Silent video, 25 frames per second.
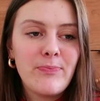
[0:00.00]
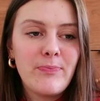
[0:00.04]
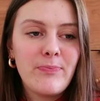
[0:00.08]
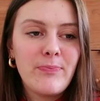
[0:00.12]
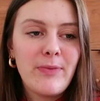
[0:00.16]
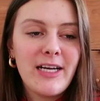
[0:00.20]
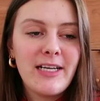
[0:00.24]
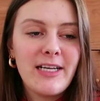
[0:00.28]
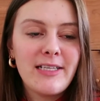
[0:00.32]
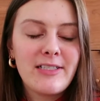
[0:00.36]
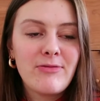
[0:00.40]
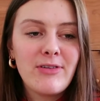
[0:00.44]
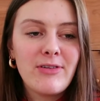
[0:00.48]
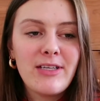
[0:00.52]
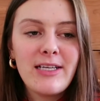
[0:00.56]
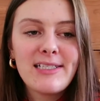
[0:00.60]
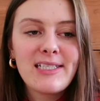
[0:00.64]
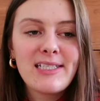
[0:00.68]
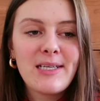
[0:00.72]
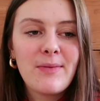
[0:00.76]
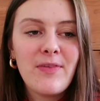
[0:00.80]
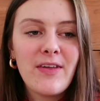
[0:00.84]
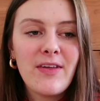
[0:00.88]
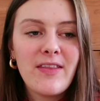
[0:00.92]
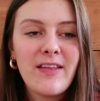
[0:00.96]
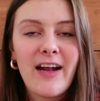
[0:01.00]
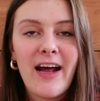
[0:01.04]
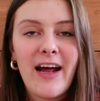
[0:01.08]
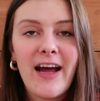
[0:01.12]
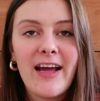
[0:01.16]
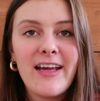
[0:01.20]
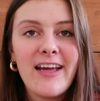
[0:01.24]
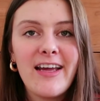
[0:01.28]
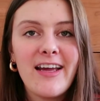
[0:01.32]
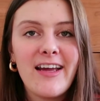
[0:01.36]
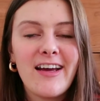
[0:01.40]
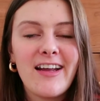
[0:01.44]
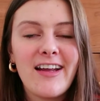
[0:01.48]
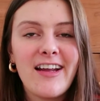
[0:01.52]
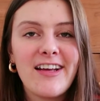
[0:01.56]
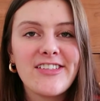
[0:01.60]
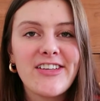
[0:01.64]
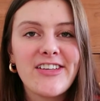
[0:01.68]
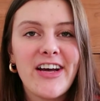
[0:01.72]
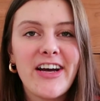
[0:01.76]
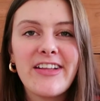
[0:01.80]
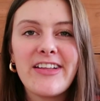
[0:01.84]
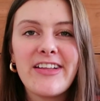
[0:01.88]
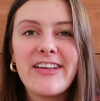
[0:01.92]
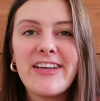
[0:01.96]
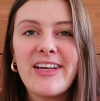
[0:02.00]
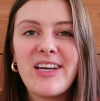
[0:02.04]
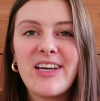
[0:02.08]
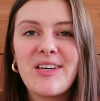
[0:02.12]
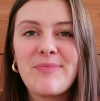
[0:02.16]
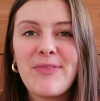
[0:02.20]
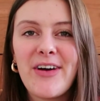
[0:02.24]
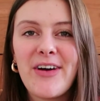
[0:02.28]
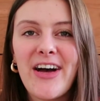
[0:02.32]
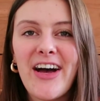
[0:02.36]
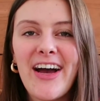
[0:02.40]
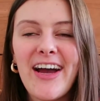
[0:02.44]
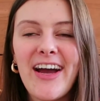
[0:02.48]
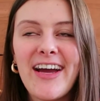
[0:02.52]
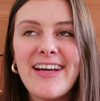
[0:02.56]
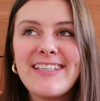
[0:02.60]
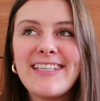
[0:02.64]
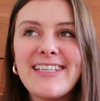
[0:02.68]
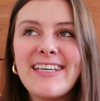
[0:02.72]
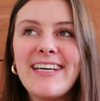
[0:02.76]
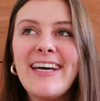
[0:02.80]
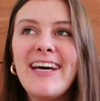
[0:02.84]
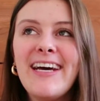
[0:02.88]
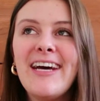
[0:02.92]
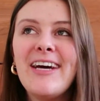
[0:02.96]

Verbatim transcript: but it's really something that I can't exactly get behind,